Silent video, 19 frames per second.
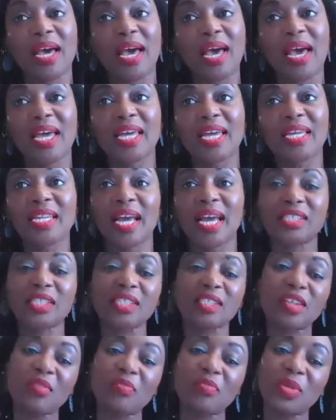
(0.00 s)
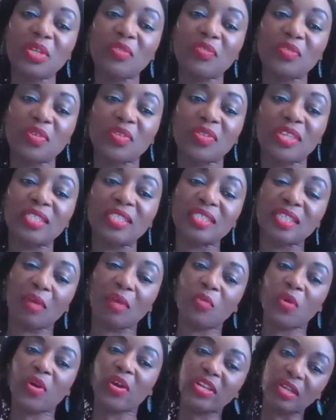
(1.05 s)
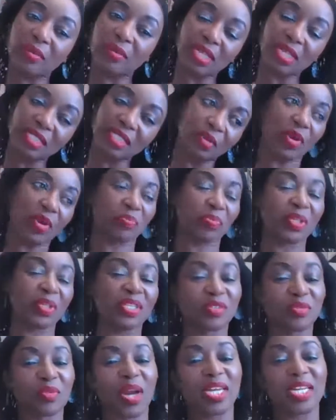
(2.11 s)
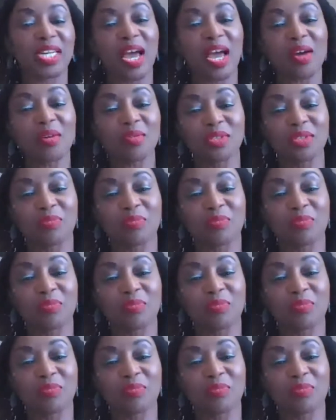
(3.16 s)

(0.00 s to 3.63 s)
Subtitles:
And I just love beautiful things. I'm wearing a Mansa wear piece right now.